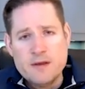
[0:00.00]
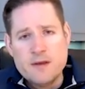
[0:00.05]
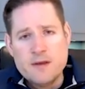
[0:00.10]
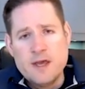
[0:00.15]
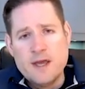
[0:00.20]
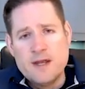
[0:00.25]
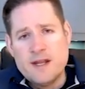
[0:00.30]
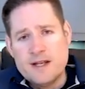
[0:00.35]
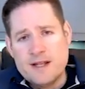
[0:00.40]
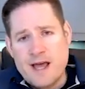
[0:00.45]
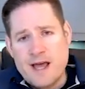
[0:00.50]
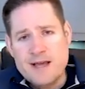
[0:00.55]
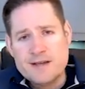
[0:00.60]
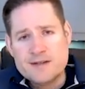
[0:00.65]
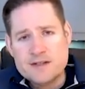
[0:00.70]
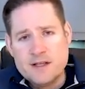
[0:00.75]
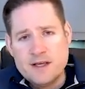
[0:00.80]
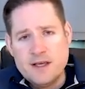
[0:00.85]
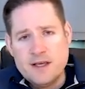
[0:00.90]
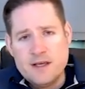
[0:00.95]
And then
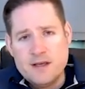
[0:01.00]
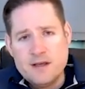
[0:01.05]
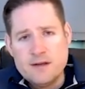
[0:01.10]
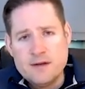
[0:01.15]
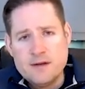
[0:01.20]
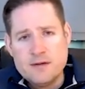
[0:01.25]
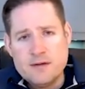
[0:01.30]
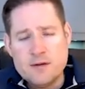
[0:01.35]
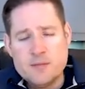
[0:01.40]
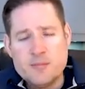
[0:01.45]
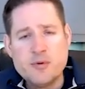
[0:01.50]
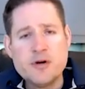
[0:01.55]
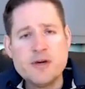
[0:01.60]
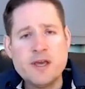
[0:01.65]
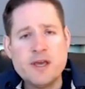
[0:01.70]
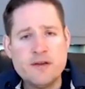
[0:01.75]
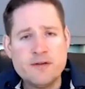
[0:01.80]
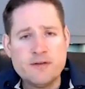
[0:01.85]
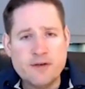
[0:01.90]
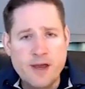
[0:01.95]
lastly, the
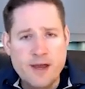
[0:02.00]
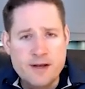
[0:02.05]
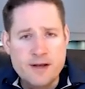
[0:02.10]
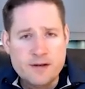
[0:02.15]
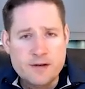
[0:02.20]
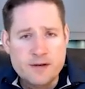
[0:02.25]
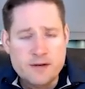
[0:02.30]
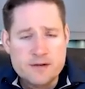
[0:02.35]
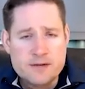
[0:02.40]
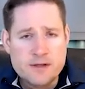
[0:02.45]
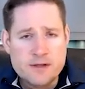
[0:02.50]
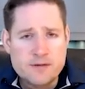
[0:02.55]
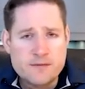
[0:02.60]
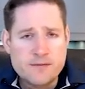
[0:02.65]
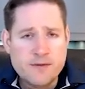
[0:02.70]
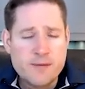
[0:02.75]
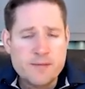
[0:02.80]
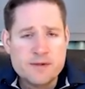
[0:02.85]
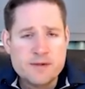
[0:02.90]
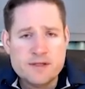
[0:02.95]
booking side, since
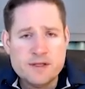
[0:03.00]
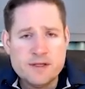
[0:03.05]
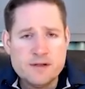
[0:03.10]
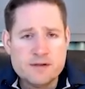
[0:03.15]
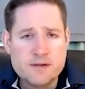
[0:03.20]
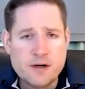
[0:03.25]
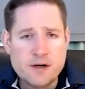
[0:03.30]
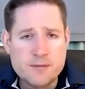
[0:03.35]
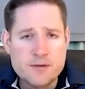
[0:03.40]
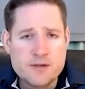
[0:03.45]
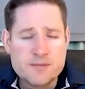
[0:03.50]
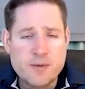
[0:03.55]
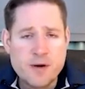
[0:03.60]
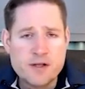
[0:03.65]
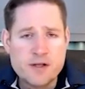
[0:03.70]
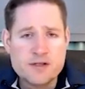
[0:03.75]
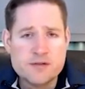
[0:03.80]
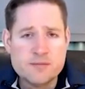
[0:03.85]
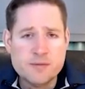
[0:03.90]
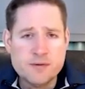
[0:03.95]
pharmacies are
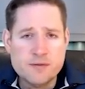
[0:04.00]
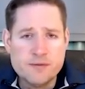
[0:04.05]
responsible